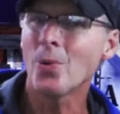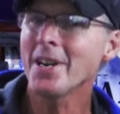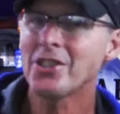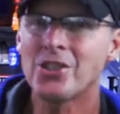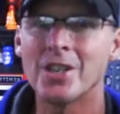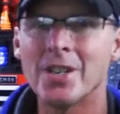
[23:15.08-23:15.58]

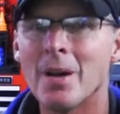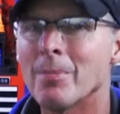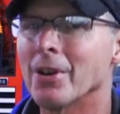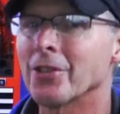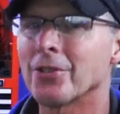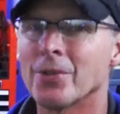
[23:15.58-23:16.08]
question
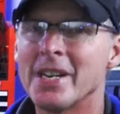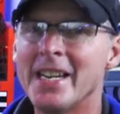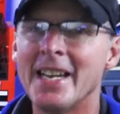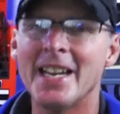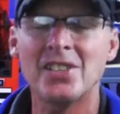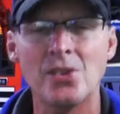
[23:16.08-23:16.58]
number 3,
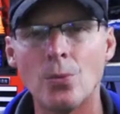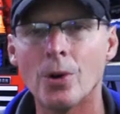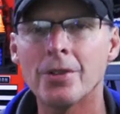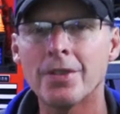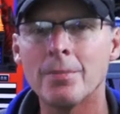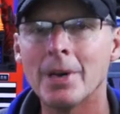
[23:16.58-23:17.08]
is it
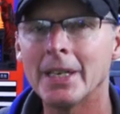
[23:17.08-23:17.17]
worth the